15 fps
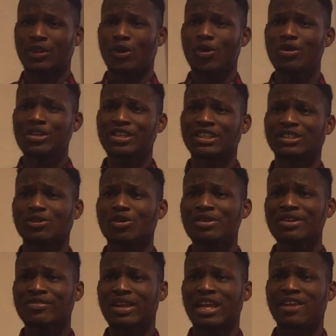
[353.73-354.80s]
it's
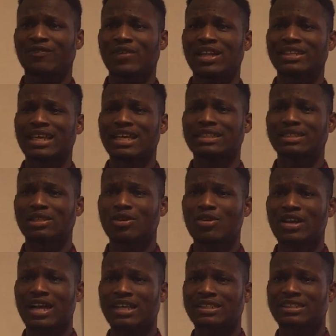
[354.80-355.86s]
only relevant as
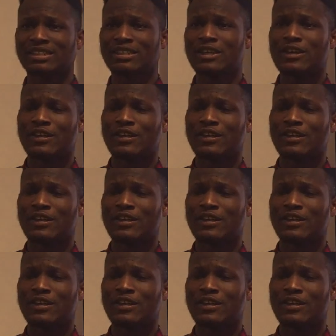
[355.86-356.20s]
long as